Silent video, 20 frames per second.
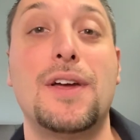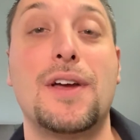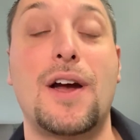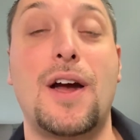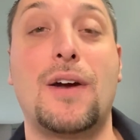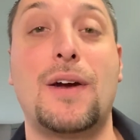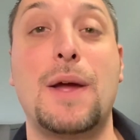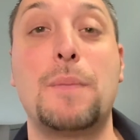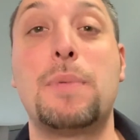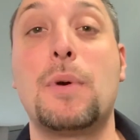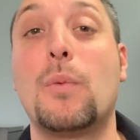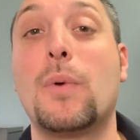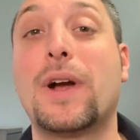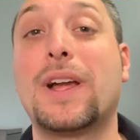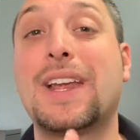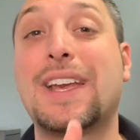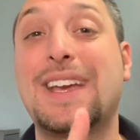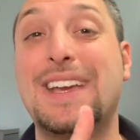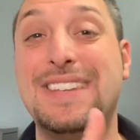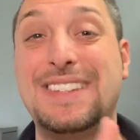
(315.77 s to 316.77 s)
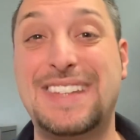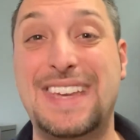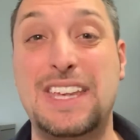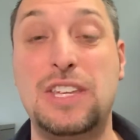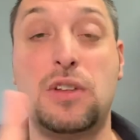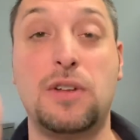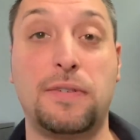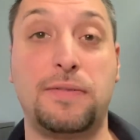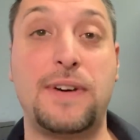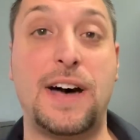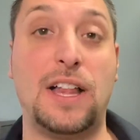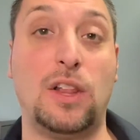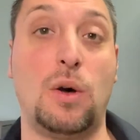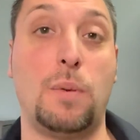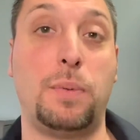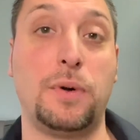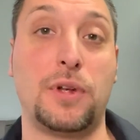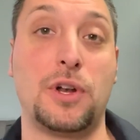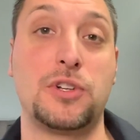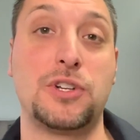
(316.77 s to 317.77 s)
All right, but we're going to continue to follow
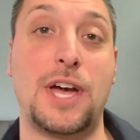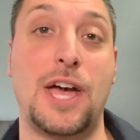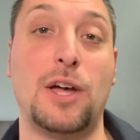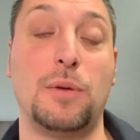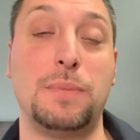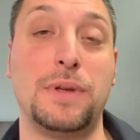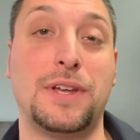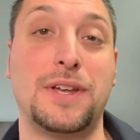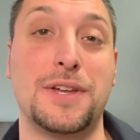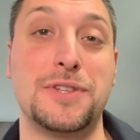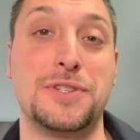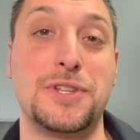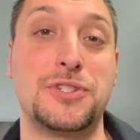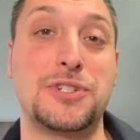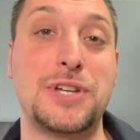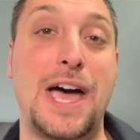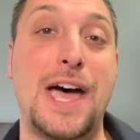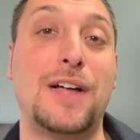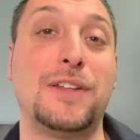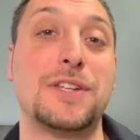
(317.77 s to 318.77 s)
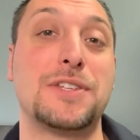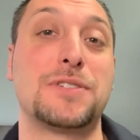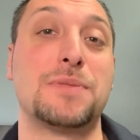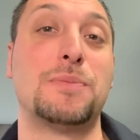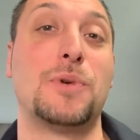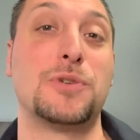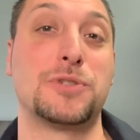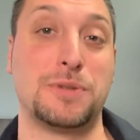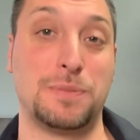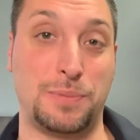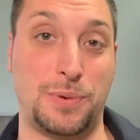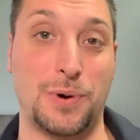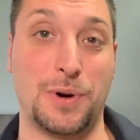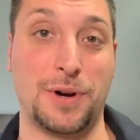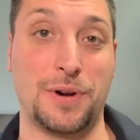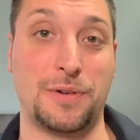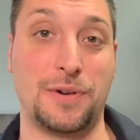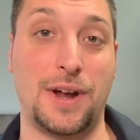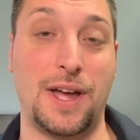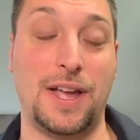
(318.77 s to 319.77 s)
up with our child because the child is the most
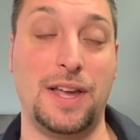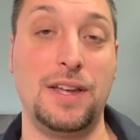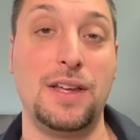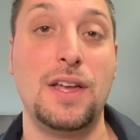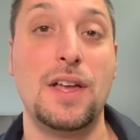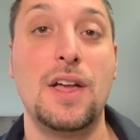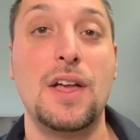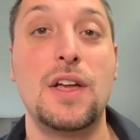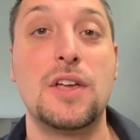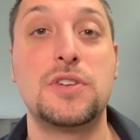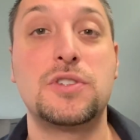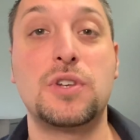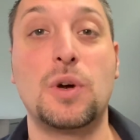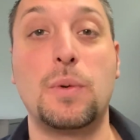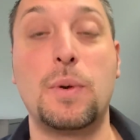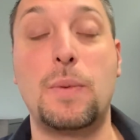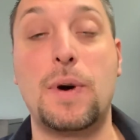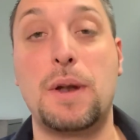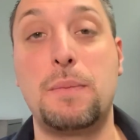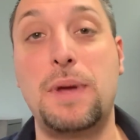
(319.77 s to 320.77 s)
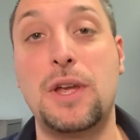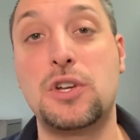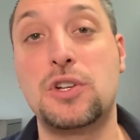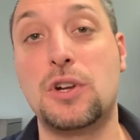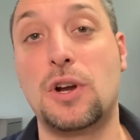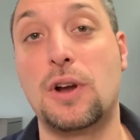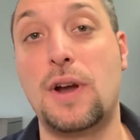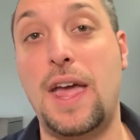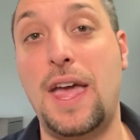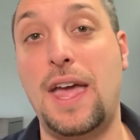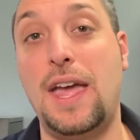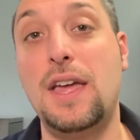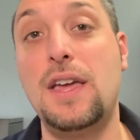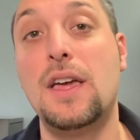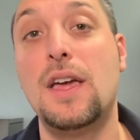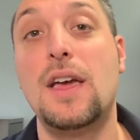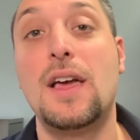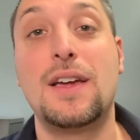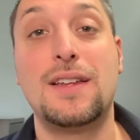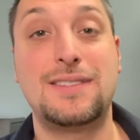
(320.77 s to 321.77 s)
important, right? So we want to make sure,
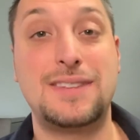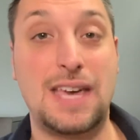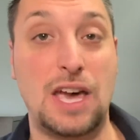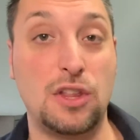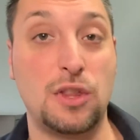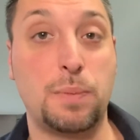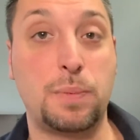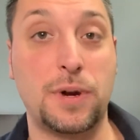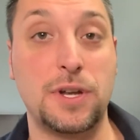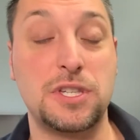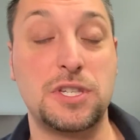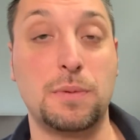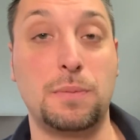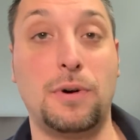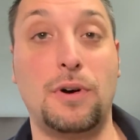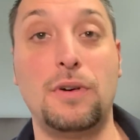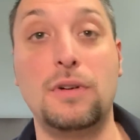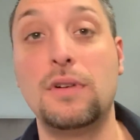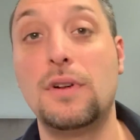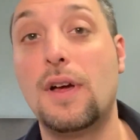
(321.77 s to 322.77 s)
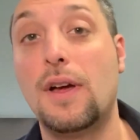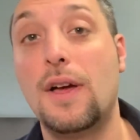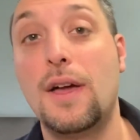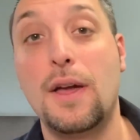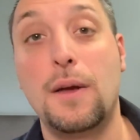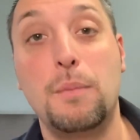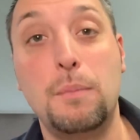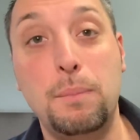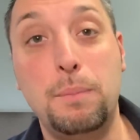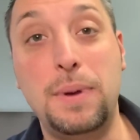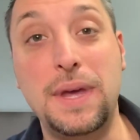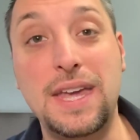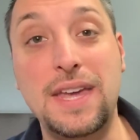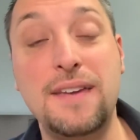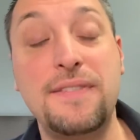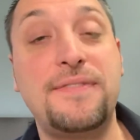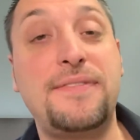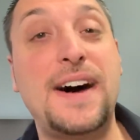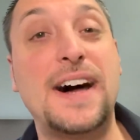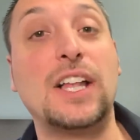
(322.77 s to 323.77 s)
A, tell the principal,
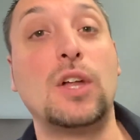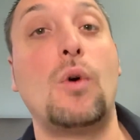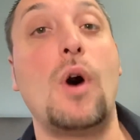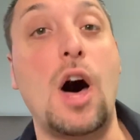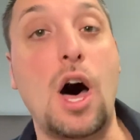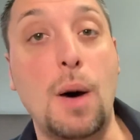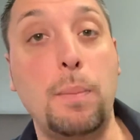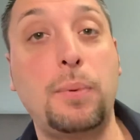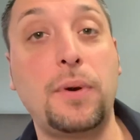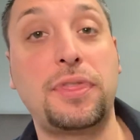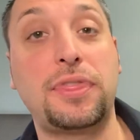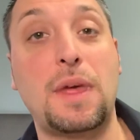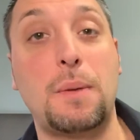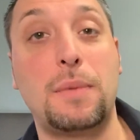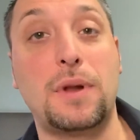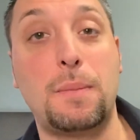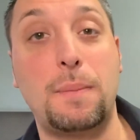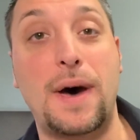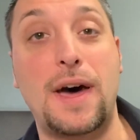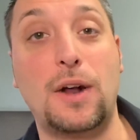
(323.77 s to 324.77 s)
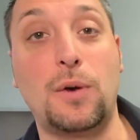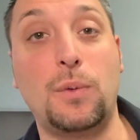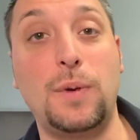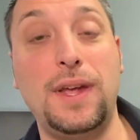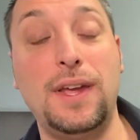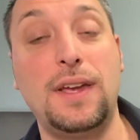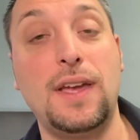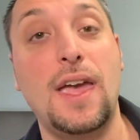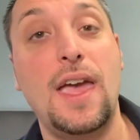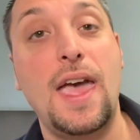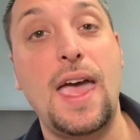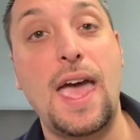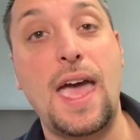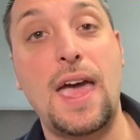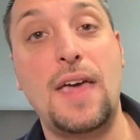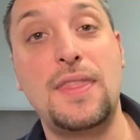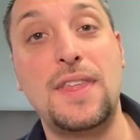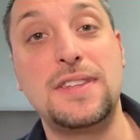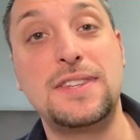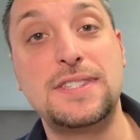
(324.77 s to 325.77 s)
B, follow up with them in about a week,
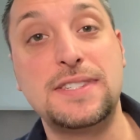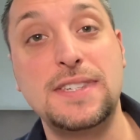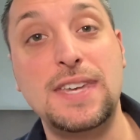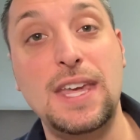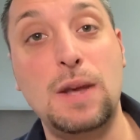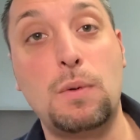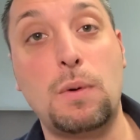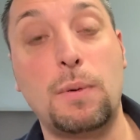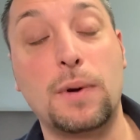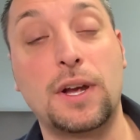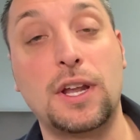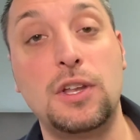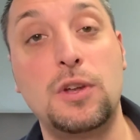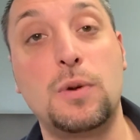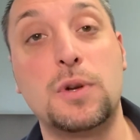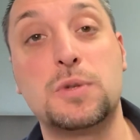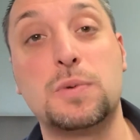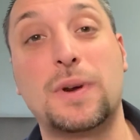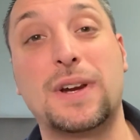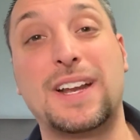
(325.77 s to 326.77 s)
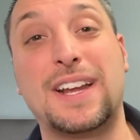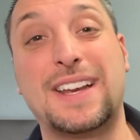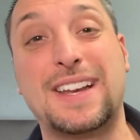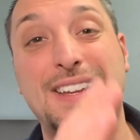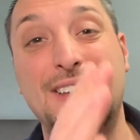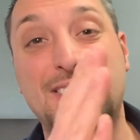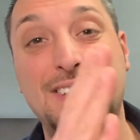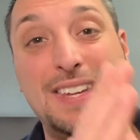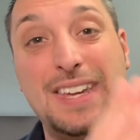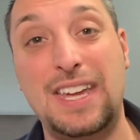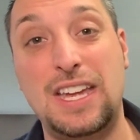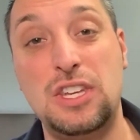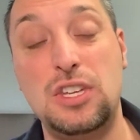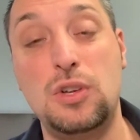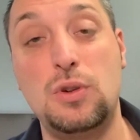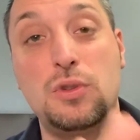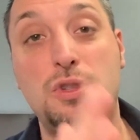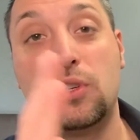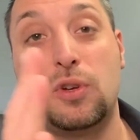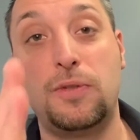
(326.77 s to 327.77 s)
and then C, what we're going to do is we're going to
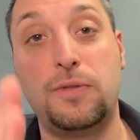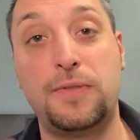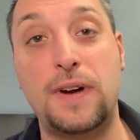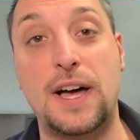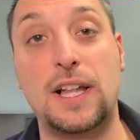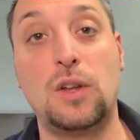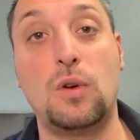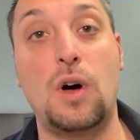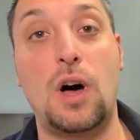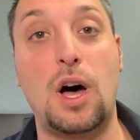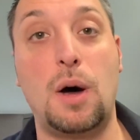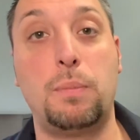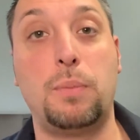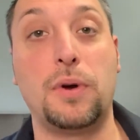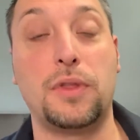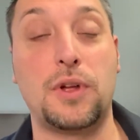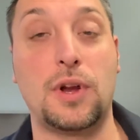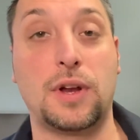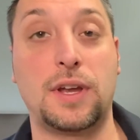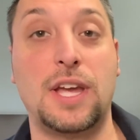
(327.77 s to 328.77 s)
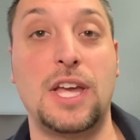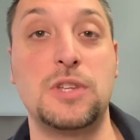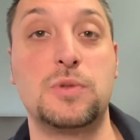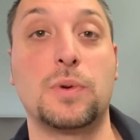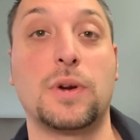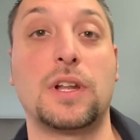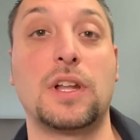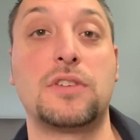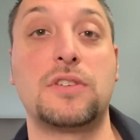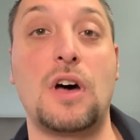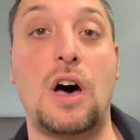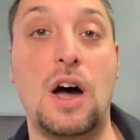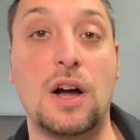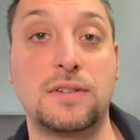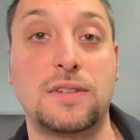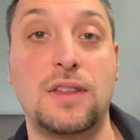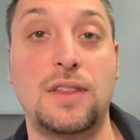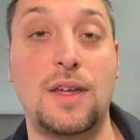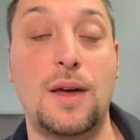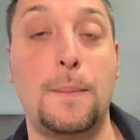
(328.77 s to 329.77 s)
continue to follow up with our kids. We're going to
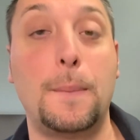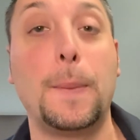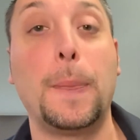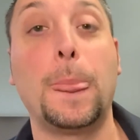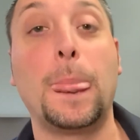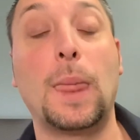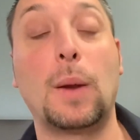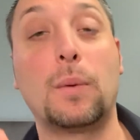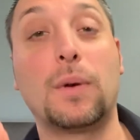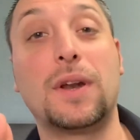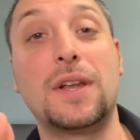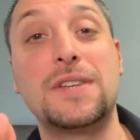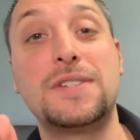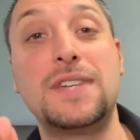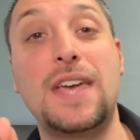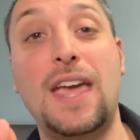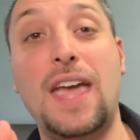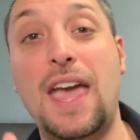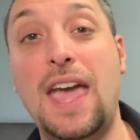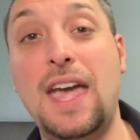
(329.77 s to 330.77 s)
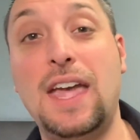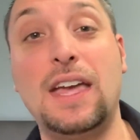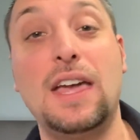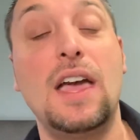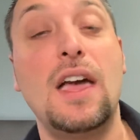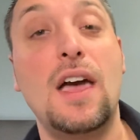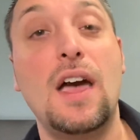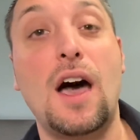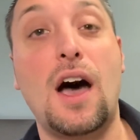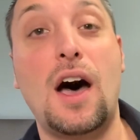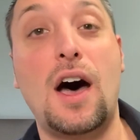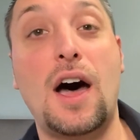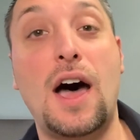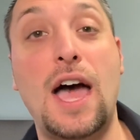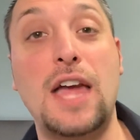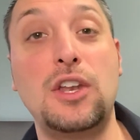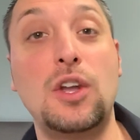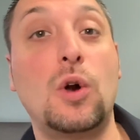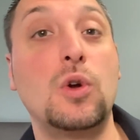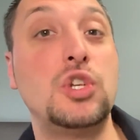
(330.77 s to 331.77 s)
talk to them. We're going to say, hey,
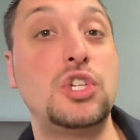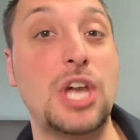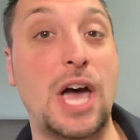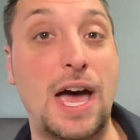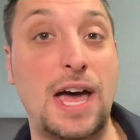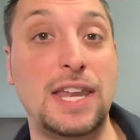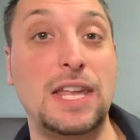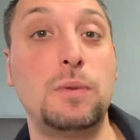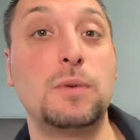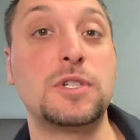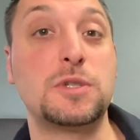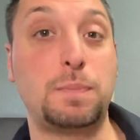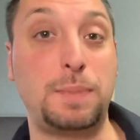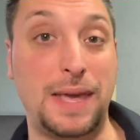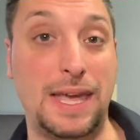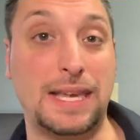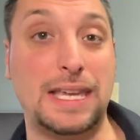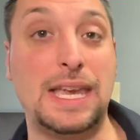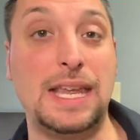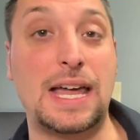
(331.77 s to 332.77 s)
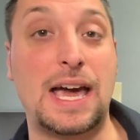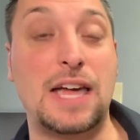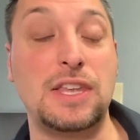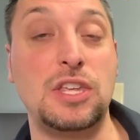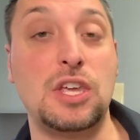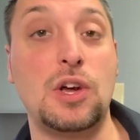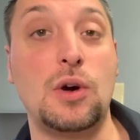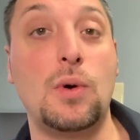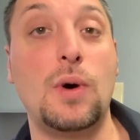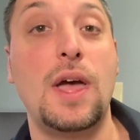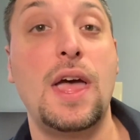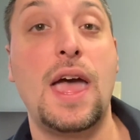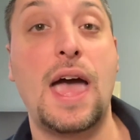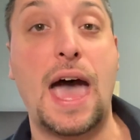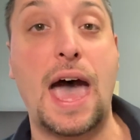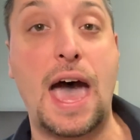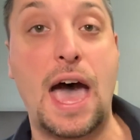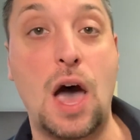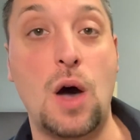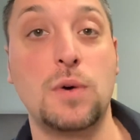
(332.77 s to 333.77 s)
I know Johnny was picking on you.
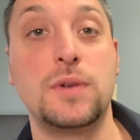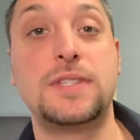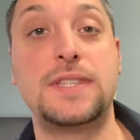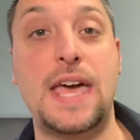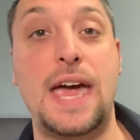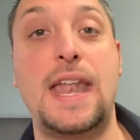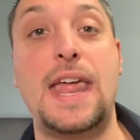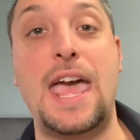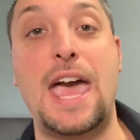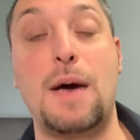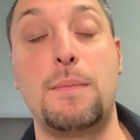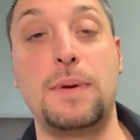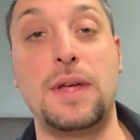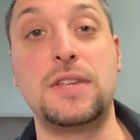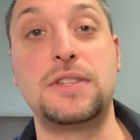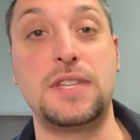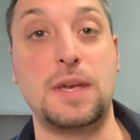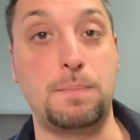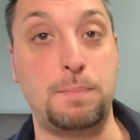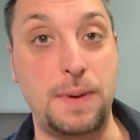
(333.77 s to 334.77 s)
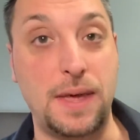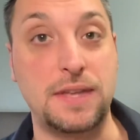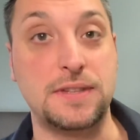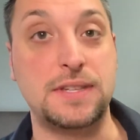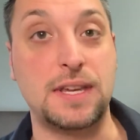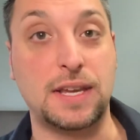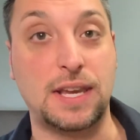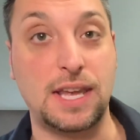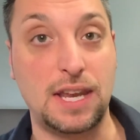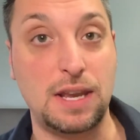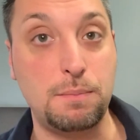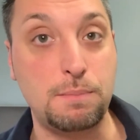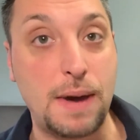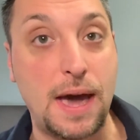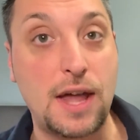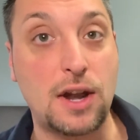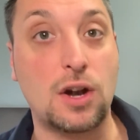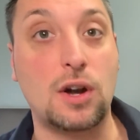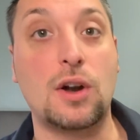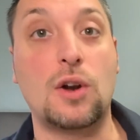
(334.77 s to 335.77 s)
How's that happen? Is it getting
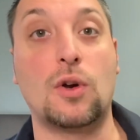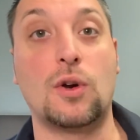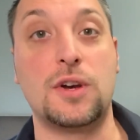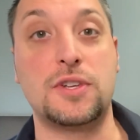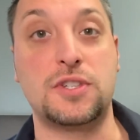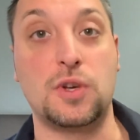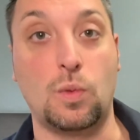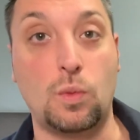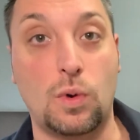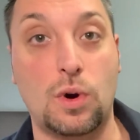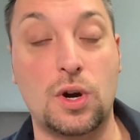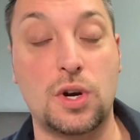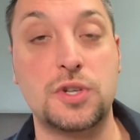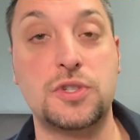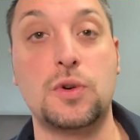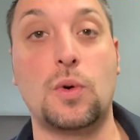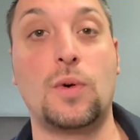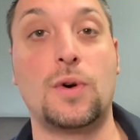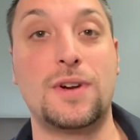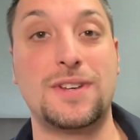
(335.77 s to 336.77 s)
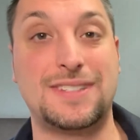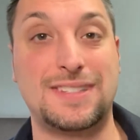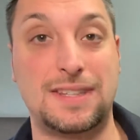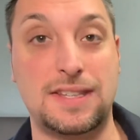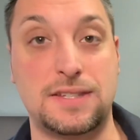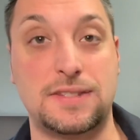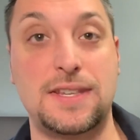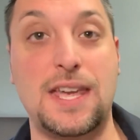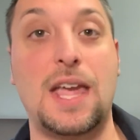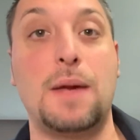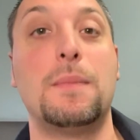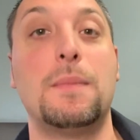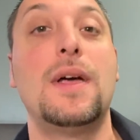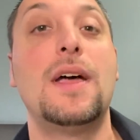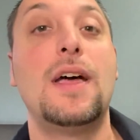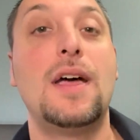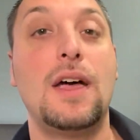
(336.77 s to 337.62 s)
better, or is it worse, or is it the same?